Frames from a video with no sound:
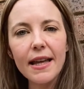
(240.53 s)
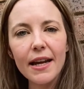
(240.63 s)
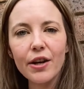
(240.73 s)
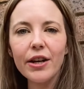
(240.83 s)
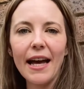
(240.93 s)

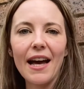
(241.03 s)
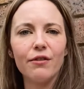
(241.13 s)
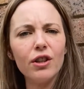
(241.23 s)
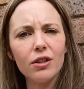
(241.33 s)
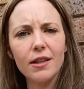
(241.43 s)
then, okay,
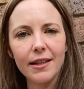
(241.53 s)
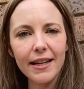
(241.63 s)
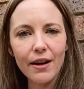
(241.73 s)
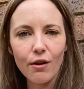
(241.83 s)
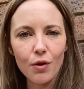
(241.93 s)
I've got
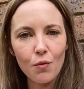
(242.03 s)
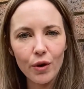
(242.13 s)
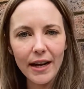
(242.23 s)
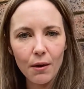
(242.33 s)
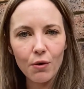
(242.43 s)
clear on
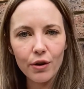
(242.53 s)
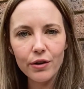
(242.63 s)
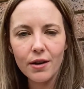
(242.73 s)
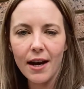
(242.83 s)
what I want.